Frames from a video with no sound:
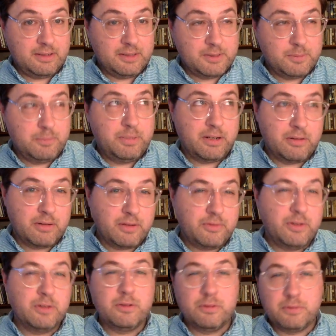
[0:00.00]
It's better
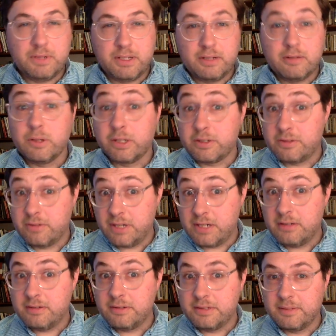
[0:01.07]
if you're doing
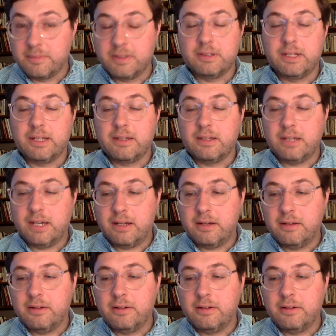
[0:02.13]
orchestration or something like that.